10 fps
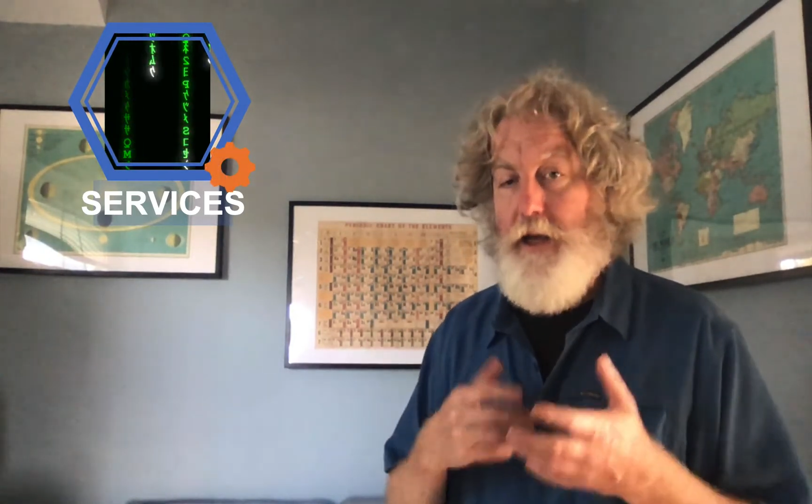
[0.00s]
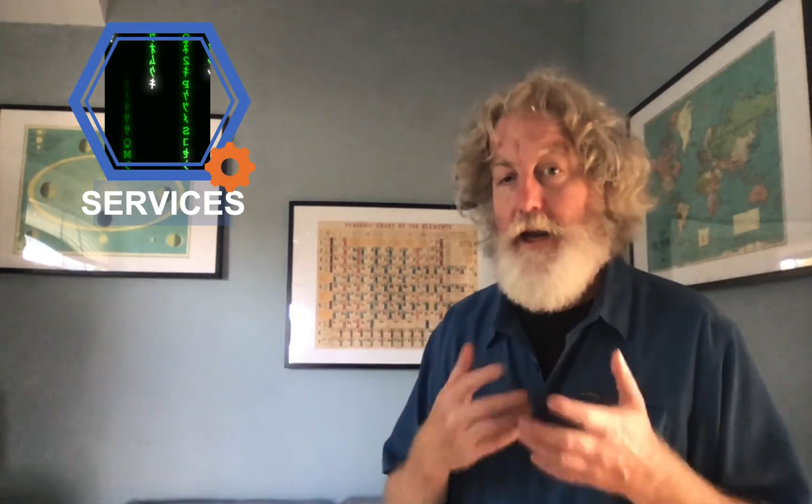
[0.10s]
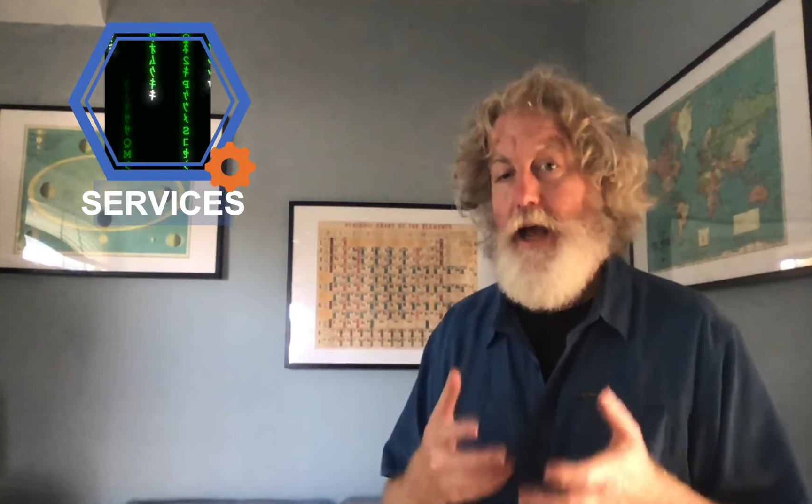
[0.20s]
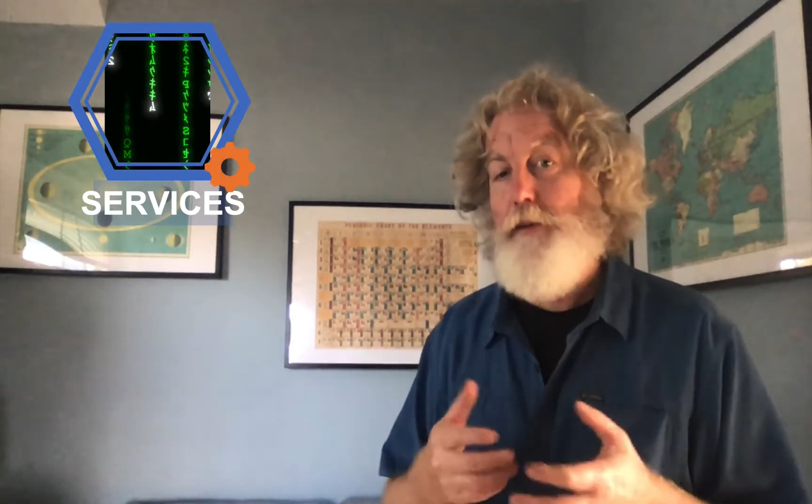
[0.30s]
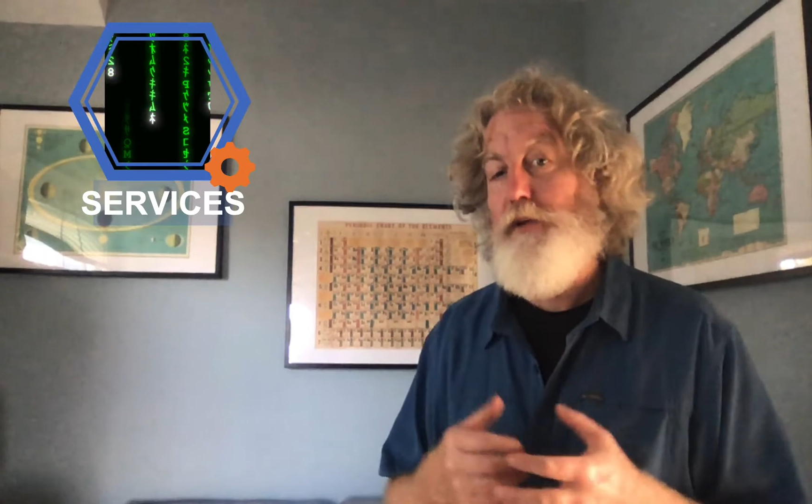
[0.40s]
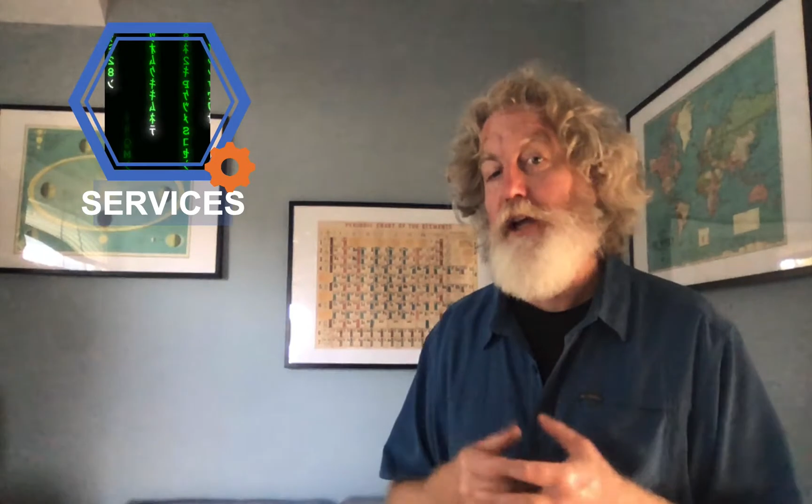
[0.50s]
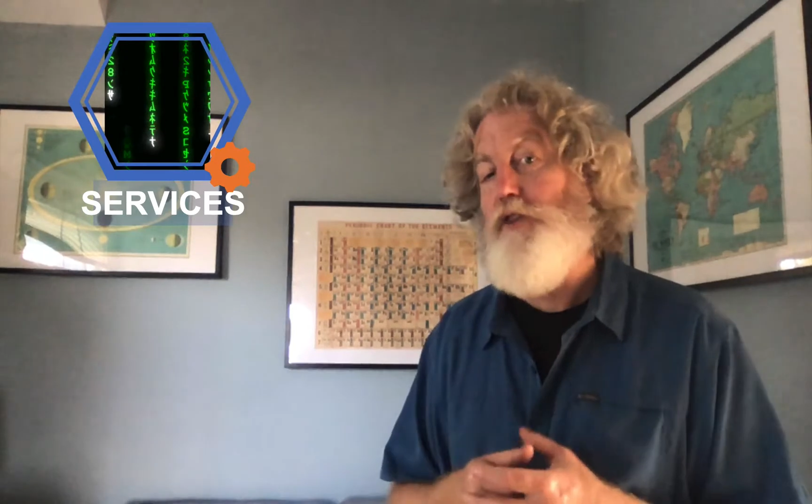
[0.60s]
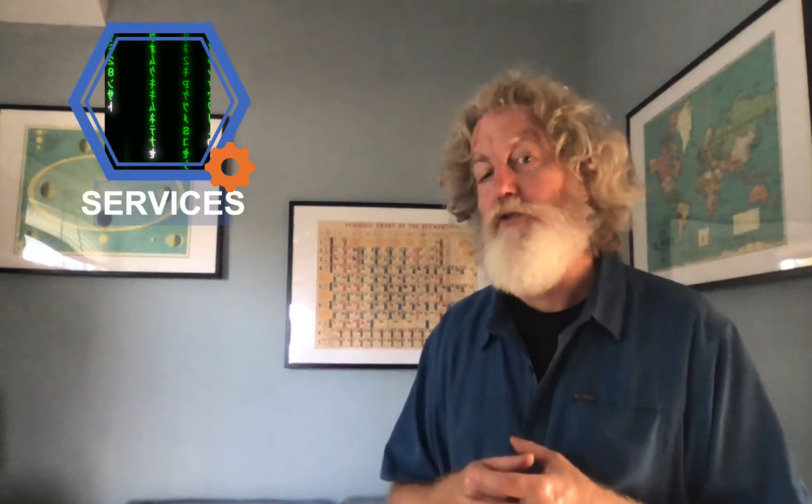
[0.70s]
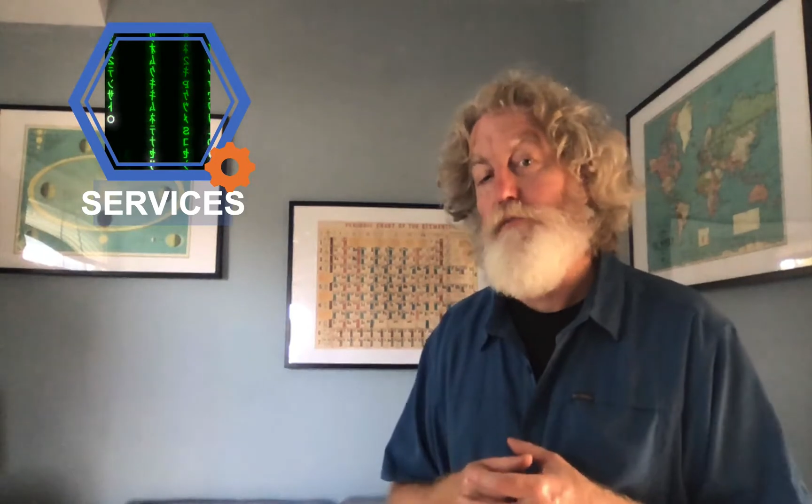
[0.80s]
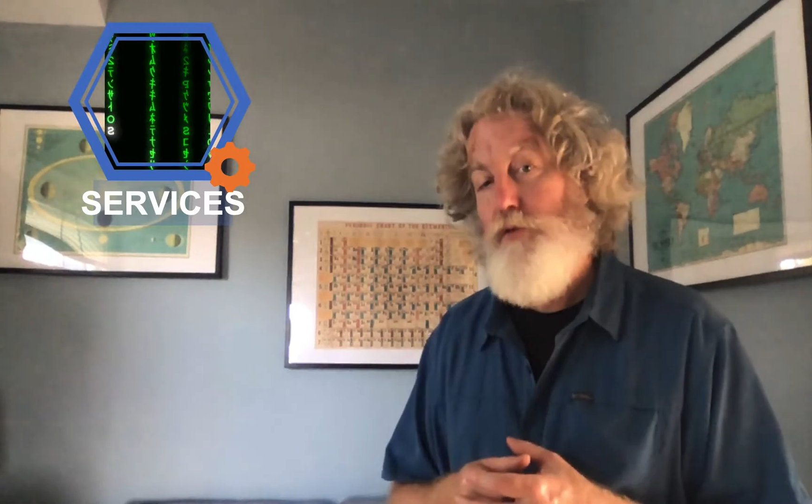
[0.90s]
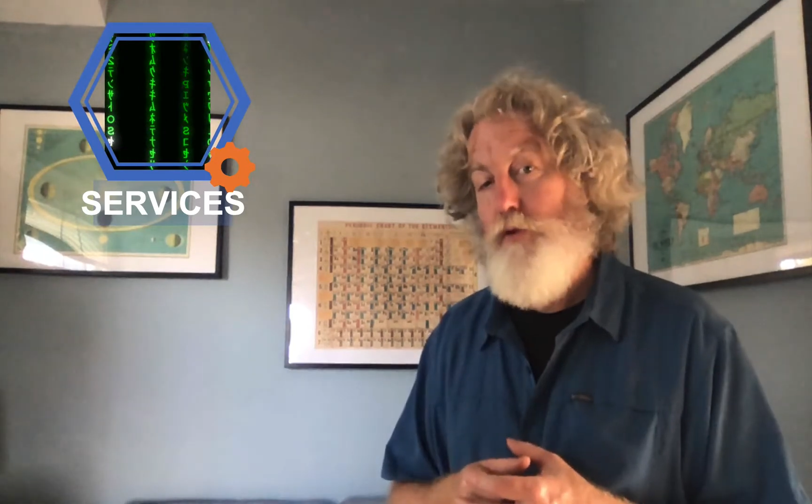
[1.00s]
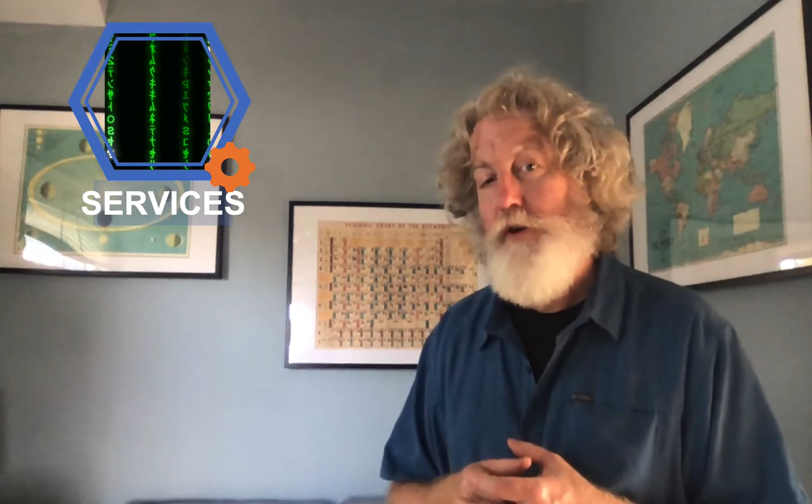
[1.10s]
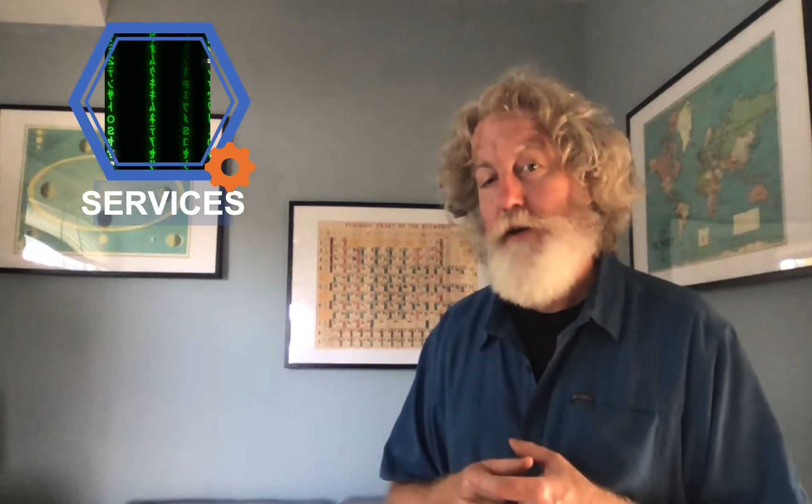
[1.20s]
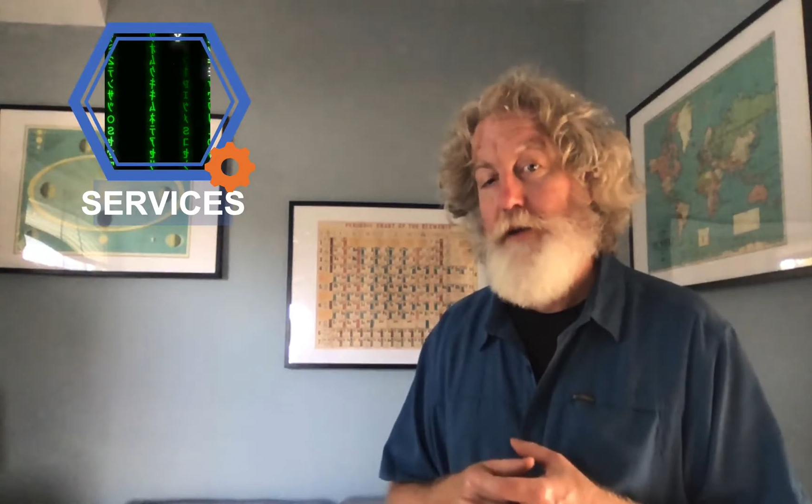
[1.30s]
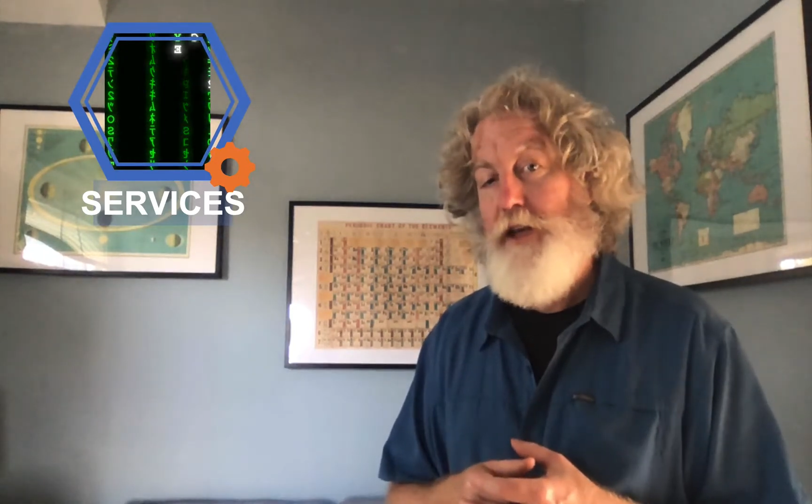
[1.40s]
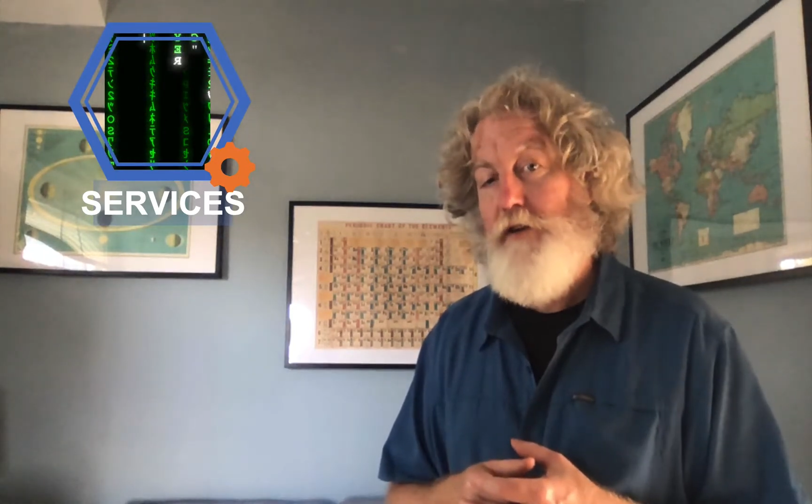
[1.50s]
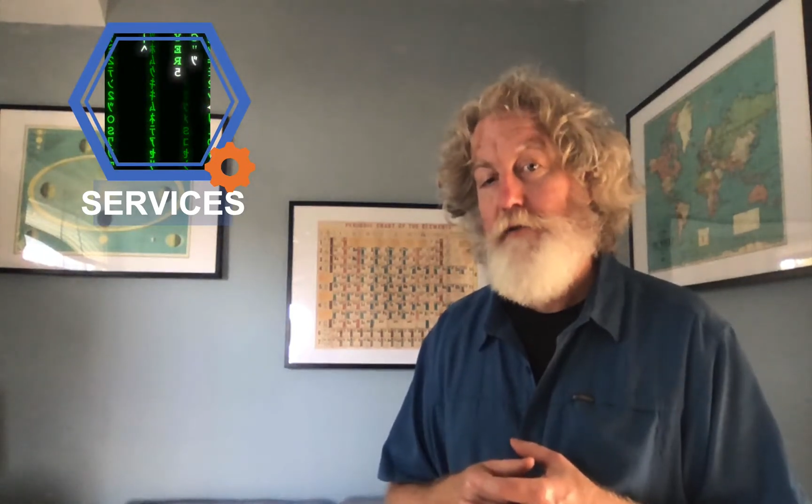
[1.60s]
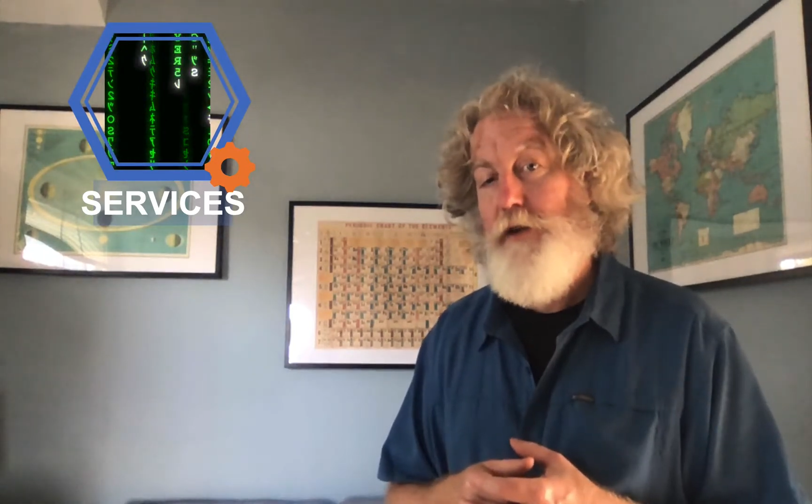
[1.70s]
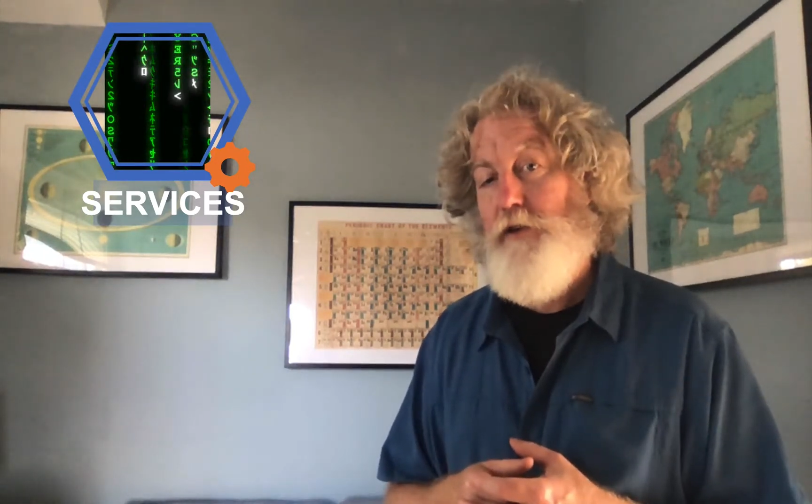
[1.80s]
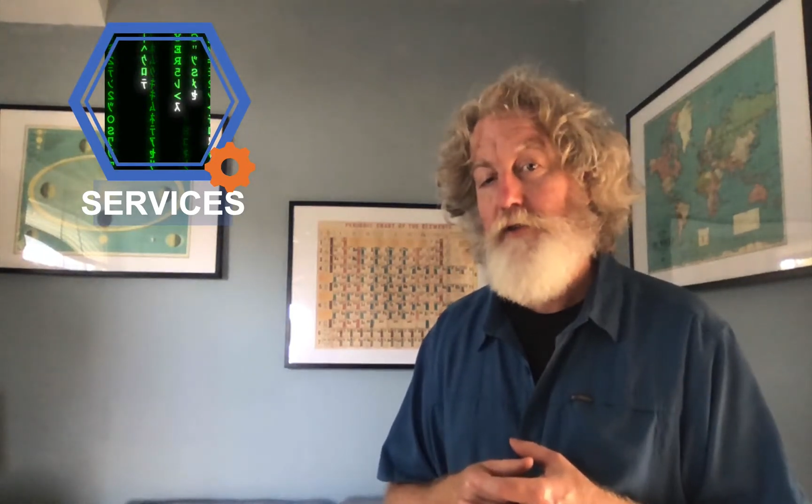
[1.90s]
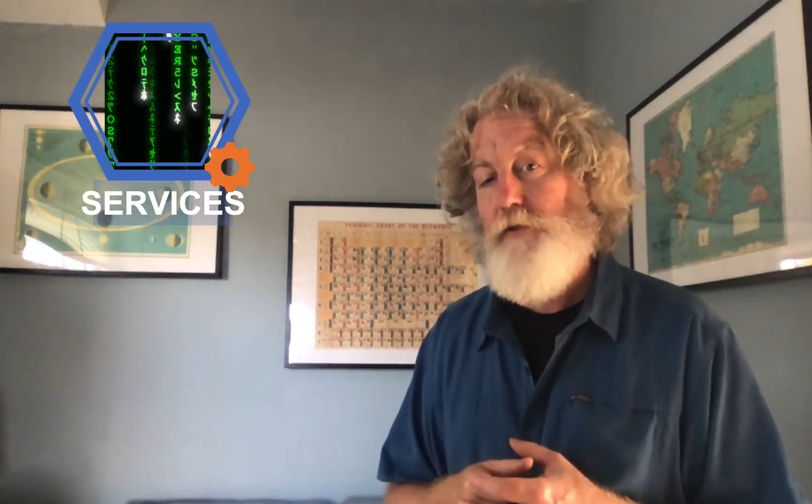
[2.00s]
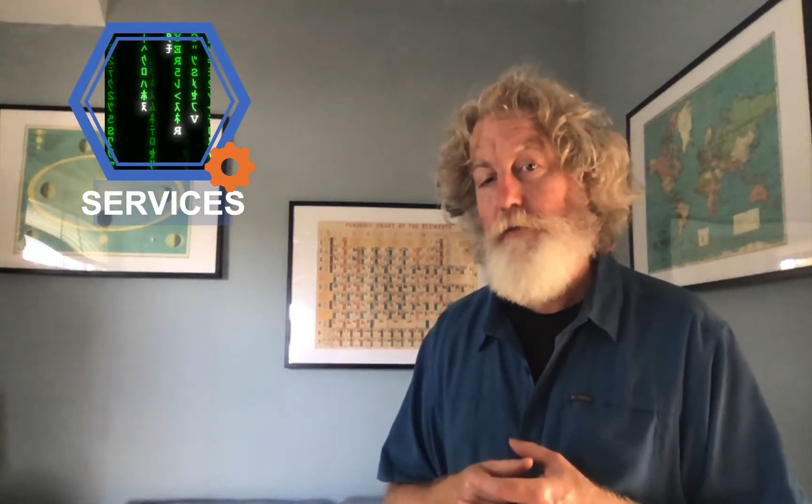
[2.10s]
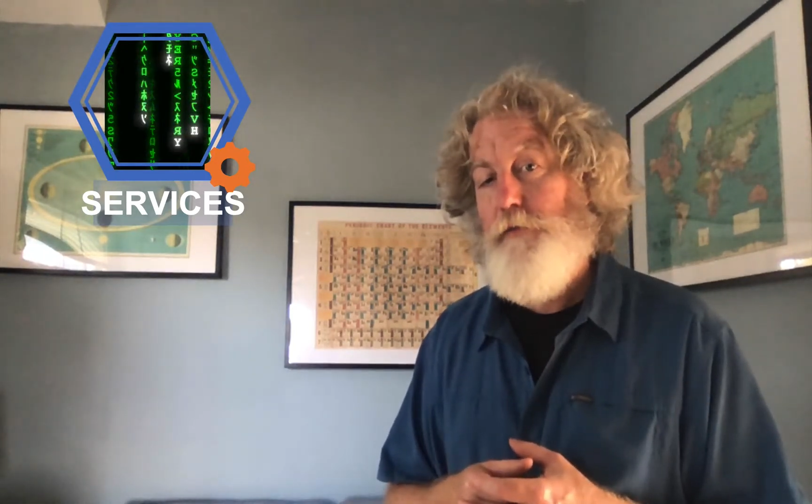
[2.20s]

an application programming interface.